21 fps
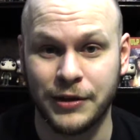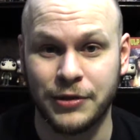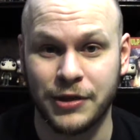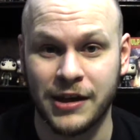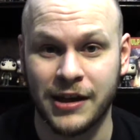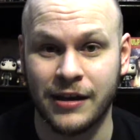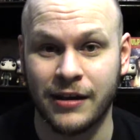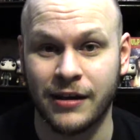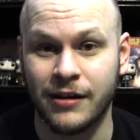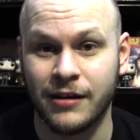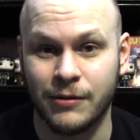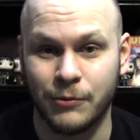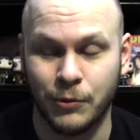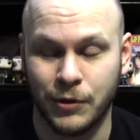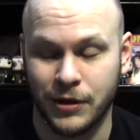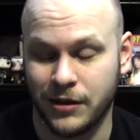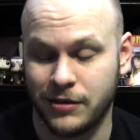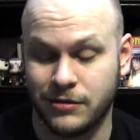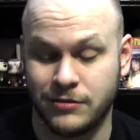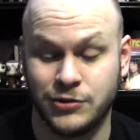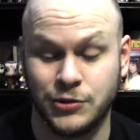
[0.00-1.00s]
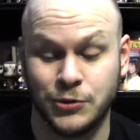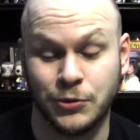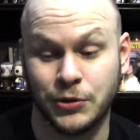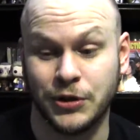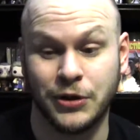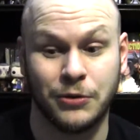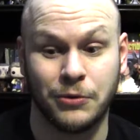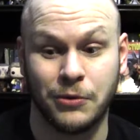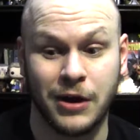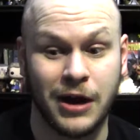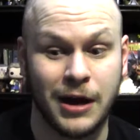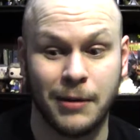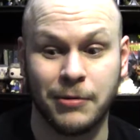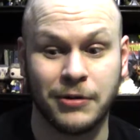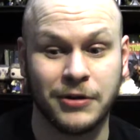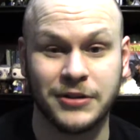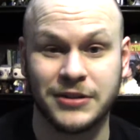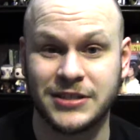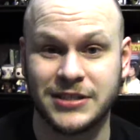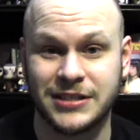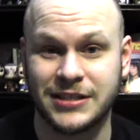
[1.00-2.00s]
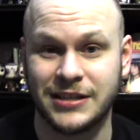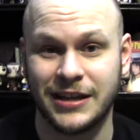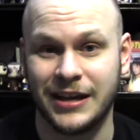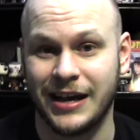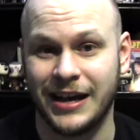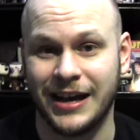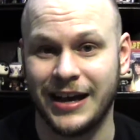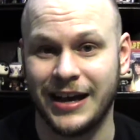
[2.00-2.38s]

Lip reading: thing with Julia Roberts.